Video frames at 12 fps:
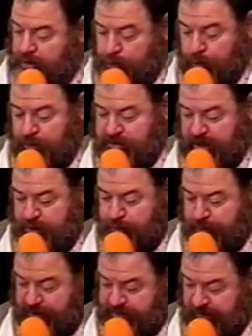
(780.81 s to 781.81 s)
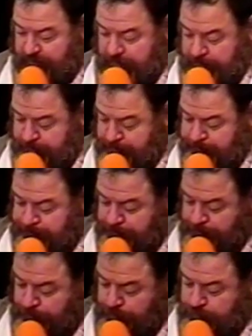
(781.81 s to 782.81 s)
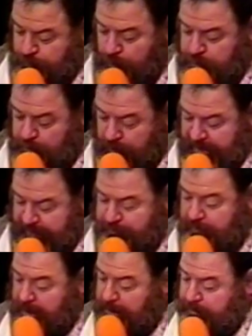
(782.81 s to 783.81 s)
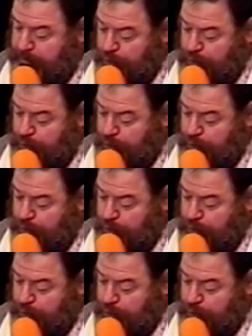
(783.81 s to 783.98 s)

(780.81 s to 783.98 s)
Luke 10 27. What was the one after that?